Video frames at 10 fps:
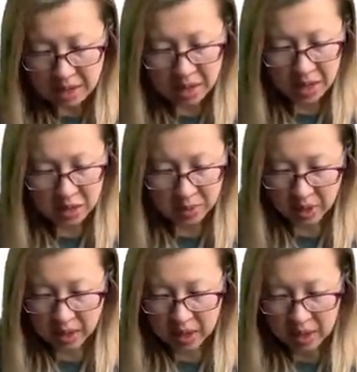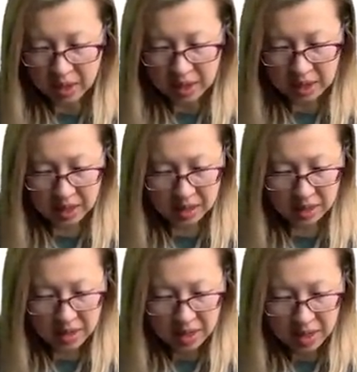The next one
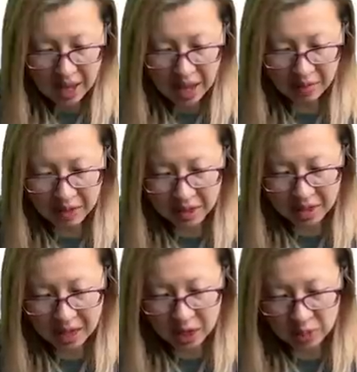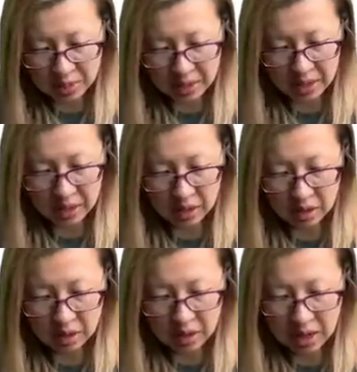is have an engagement letter
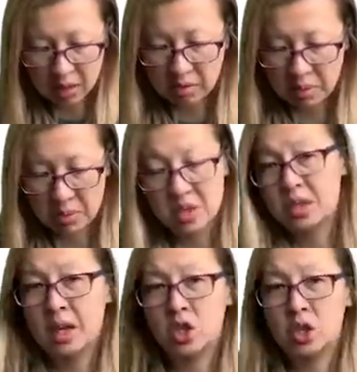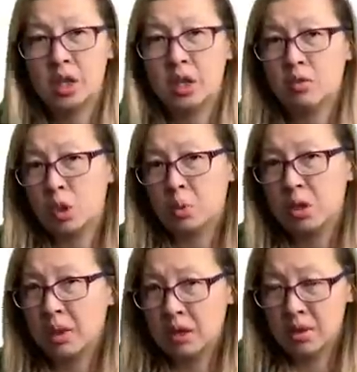and a representation letter. Don't worry
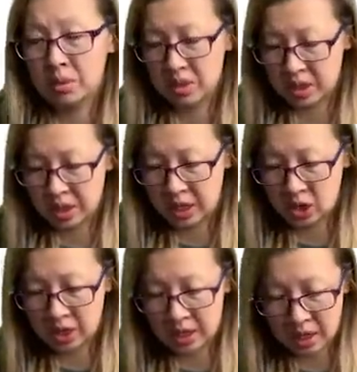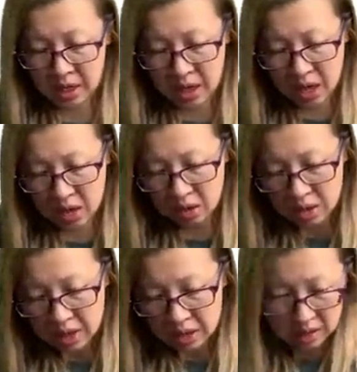about the representation letter now.
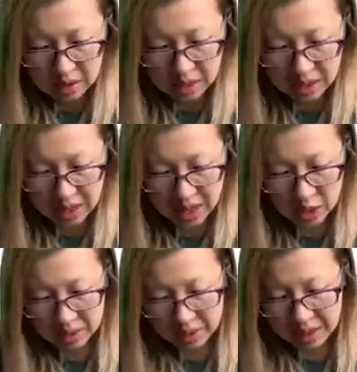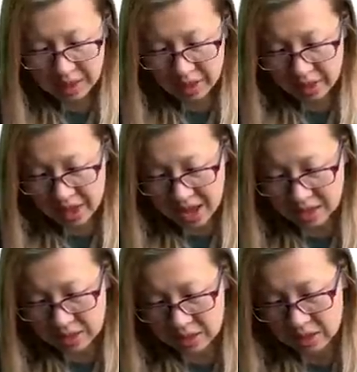The engagement letter,
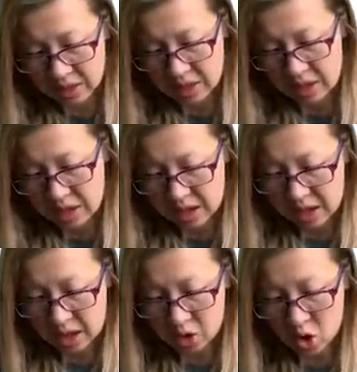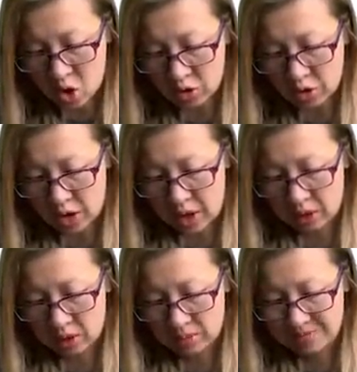that's our
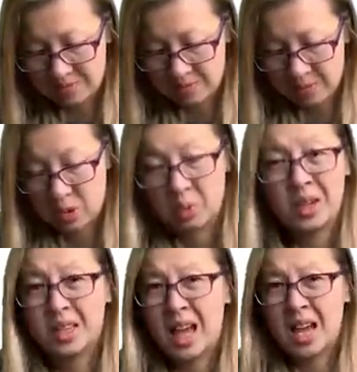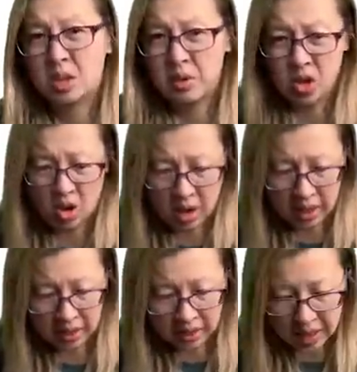contract. We need that to be
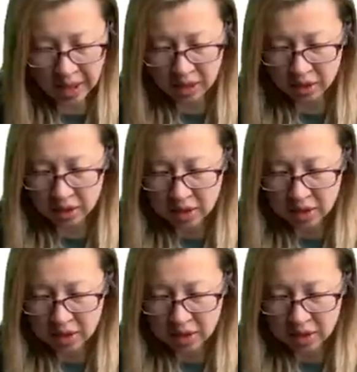ironclad.